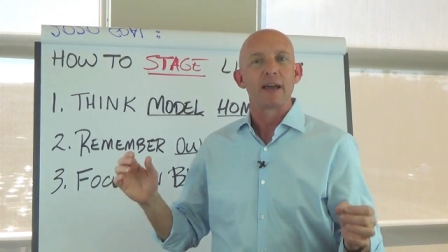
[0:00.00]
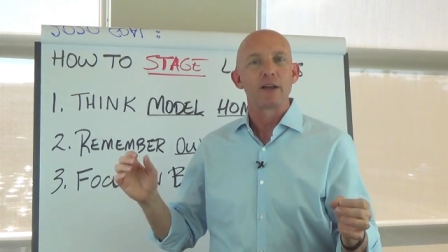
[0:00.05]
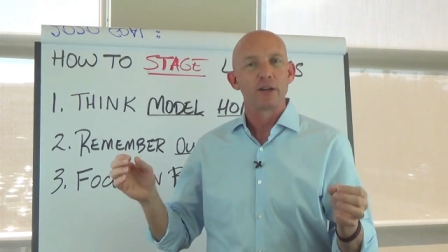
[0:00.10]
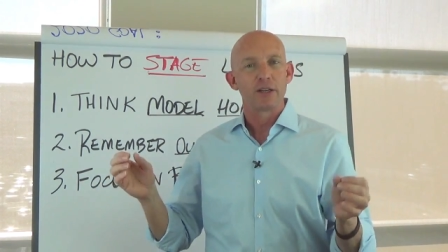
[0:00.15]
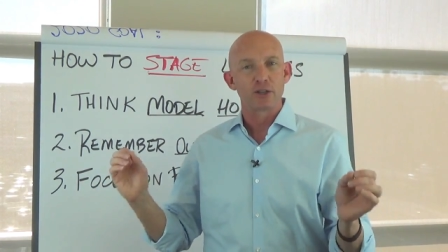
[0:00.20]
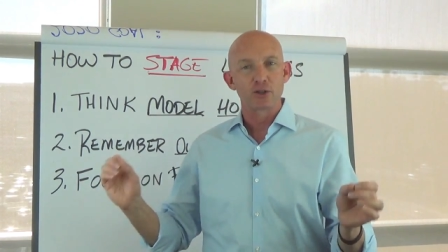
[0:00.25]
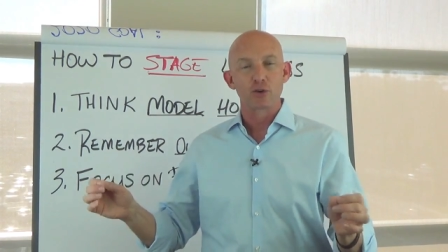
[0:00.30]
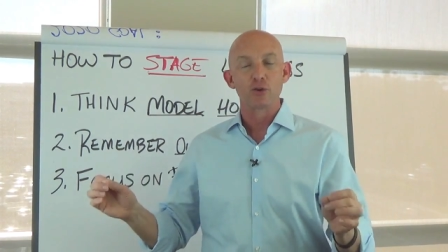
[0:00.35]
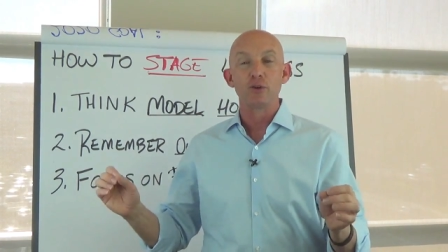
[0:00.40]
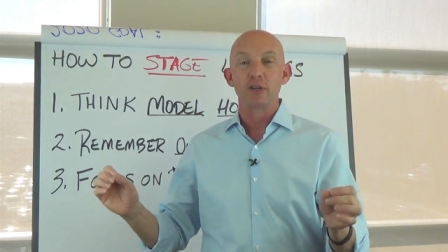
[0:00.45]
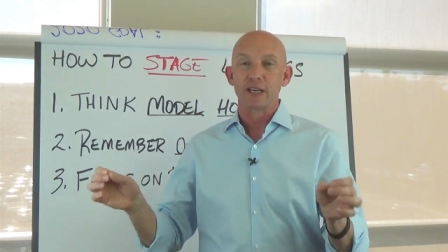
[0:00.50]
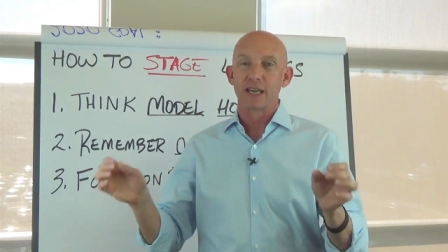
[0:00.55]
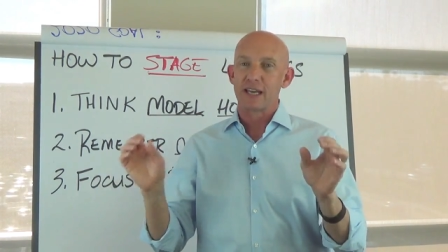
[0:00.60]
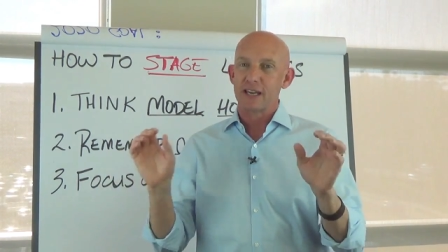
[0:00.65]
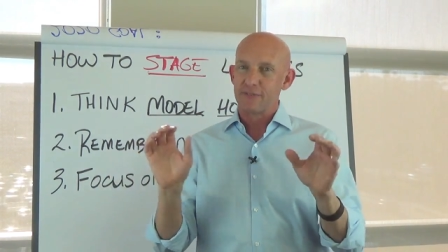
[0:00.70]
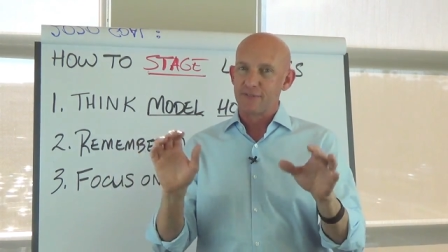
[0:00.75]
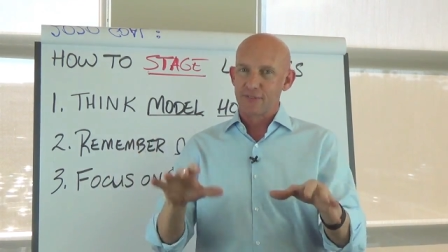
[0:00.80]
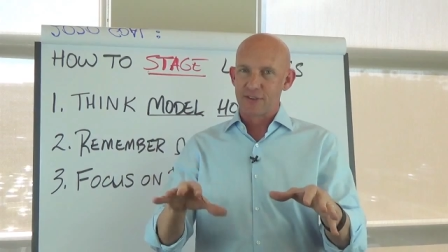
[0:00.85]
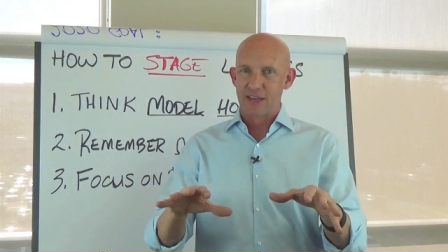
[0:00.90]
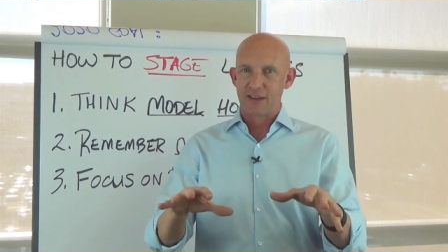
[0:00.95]

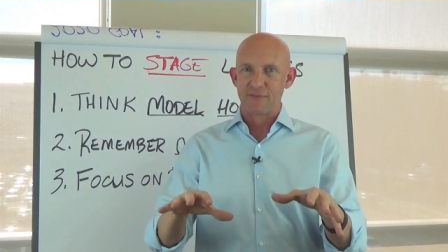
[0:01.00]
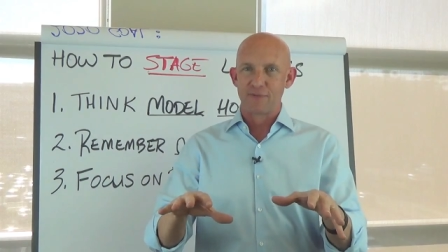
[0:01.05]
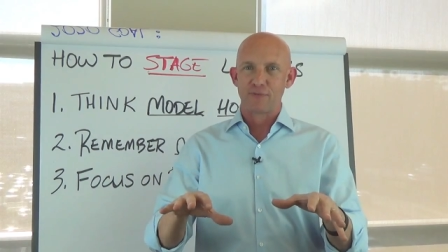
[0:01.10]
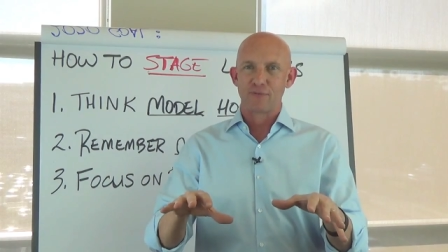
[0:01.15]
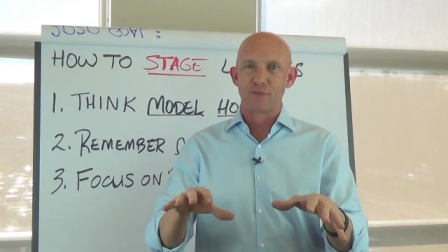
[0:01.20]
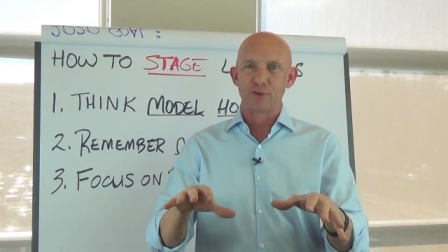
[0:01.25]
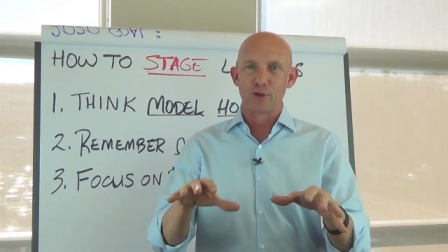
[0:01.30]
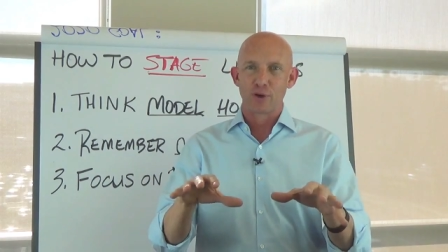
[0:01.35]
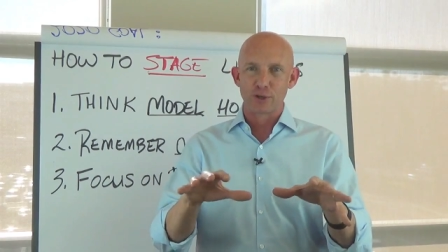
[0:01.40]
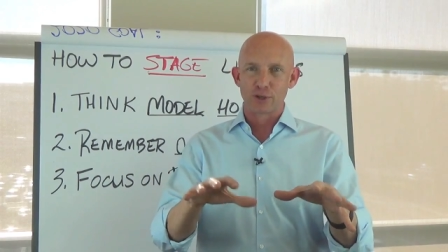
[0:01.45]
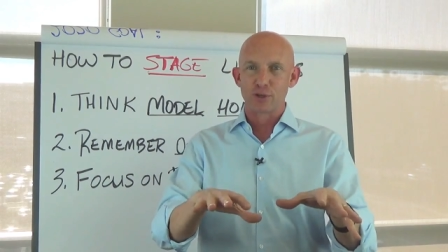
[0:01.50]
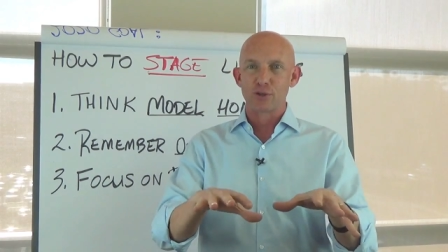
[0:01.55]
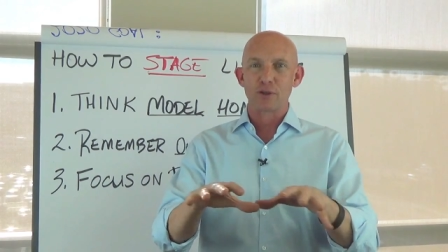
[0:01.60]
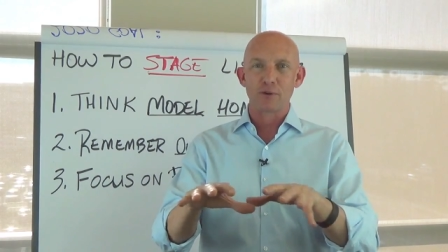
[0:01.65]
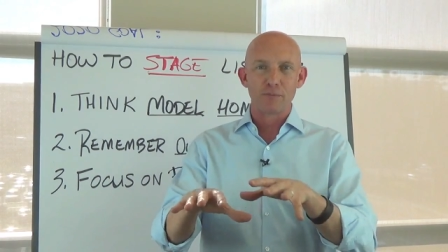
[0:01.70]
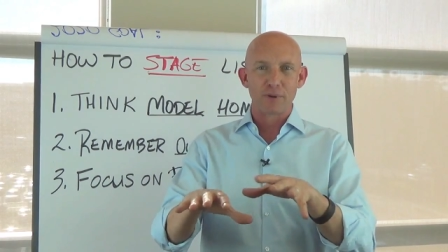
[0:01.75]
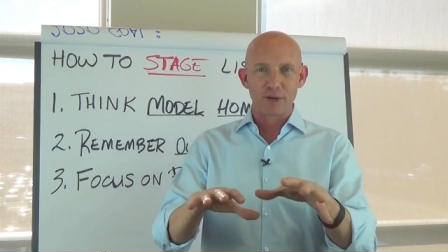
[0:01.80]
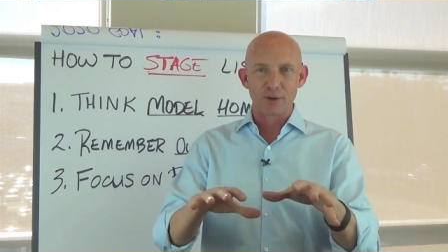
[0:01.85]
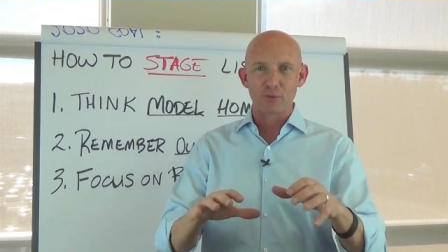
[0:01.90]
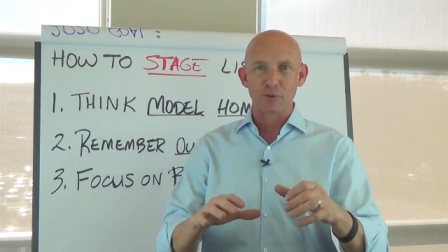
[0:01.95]
And if for those of you that
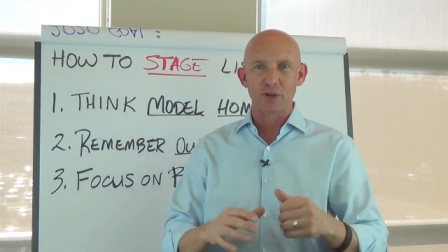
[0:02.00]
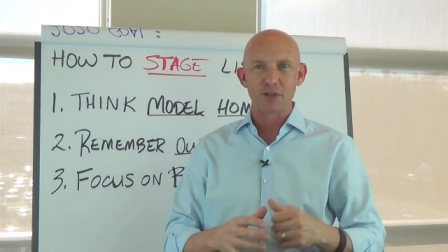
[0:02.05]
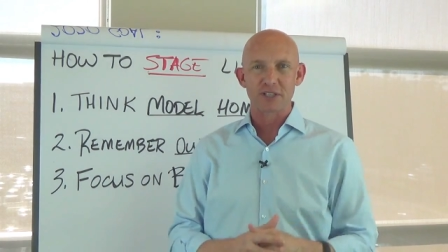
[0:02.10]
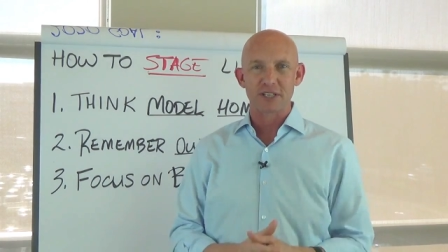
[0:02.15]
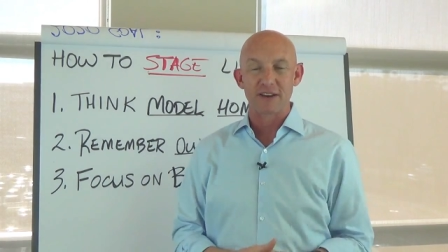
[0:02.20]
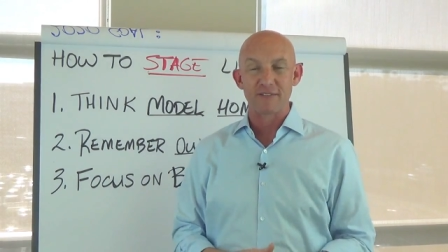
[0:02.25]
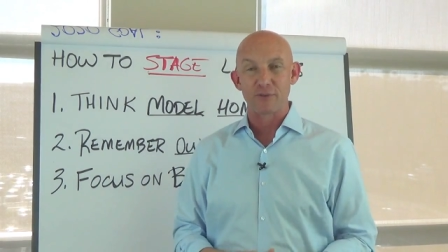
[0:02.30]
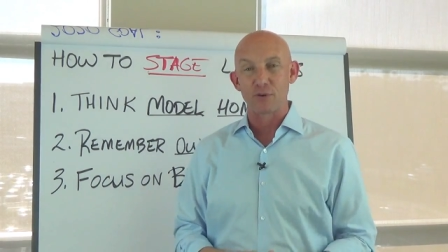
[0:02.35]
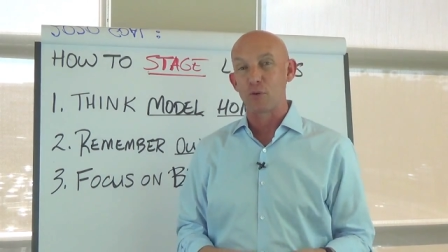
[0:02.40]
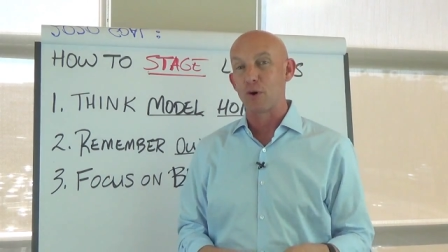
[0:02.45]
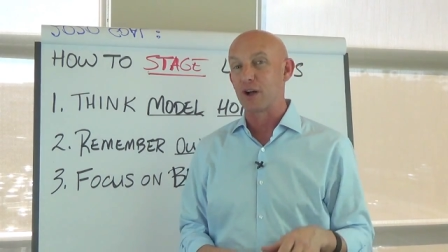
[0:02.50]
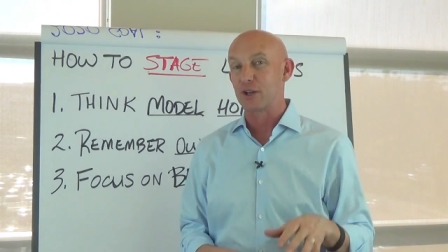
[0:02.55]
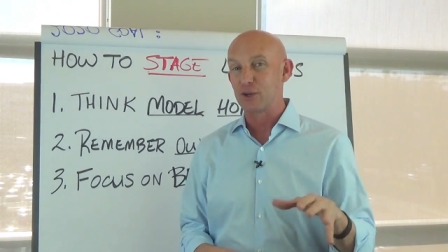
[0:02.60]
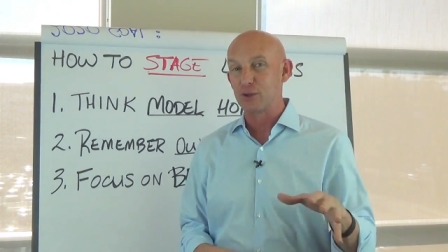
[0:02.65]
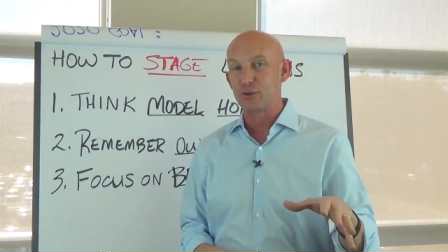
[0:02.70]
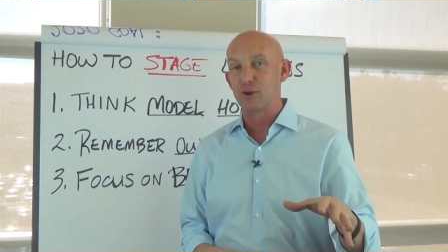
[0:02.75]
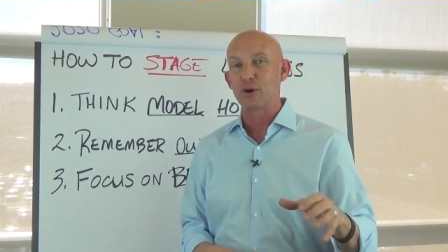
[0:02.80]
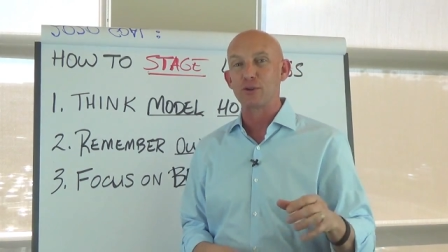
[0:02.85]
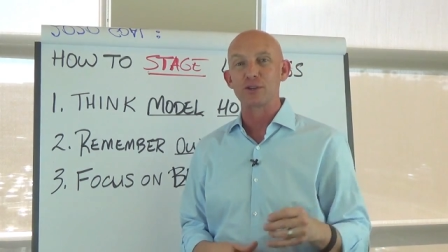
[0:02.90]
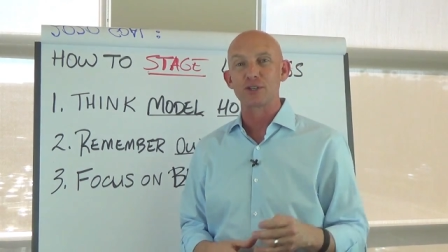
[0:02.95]
have been in real estate for a while,
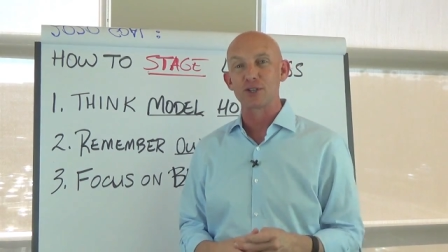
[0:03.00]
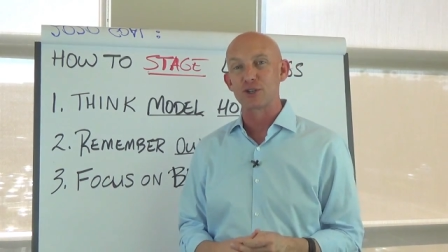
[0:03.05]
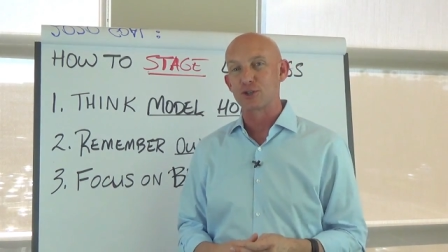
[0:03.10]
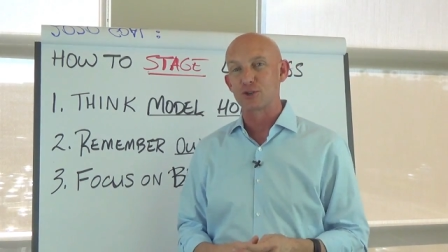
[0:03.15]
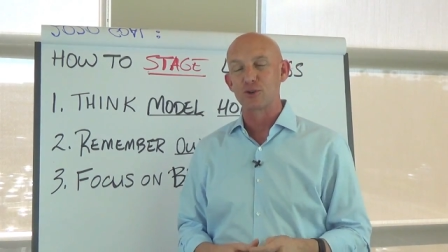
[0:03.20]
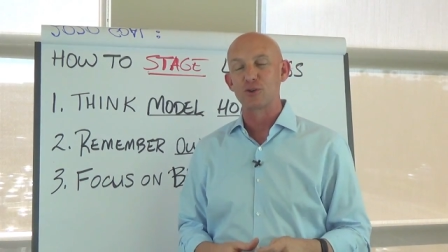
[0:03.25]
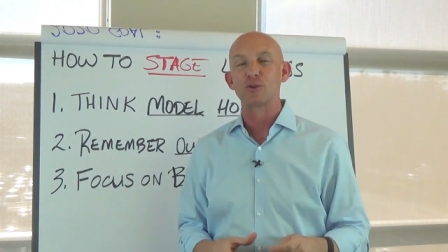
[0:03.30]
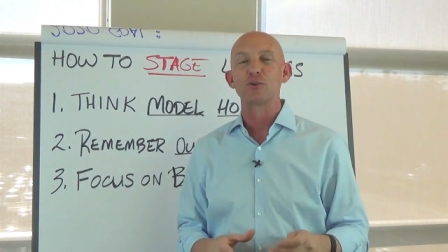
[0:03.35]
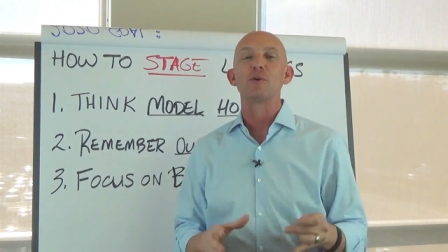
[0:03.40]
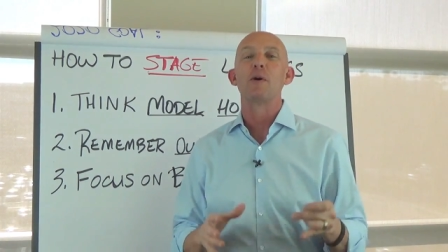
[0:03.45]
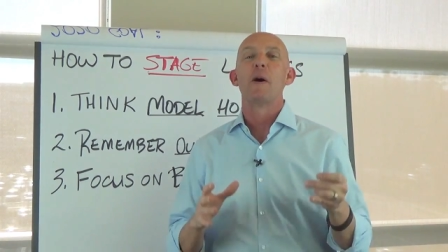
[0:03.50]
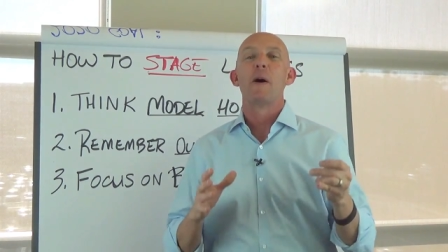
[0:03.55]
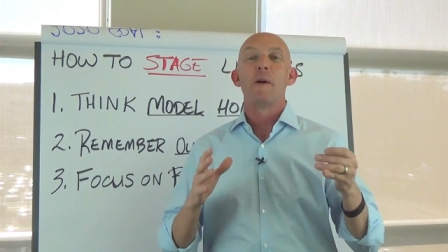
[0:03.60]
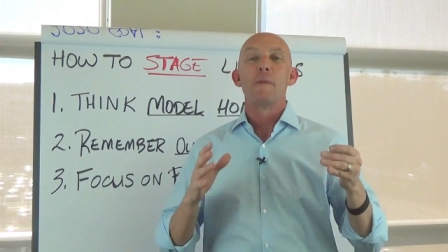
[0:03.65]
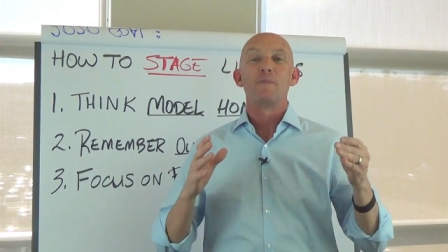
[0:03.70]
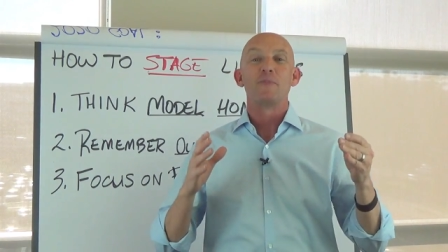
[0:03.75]
you know this is true,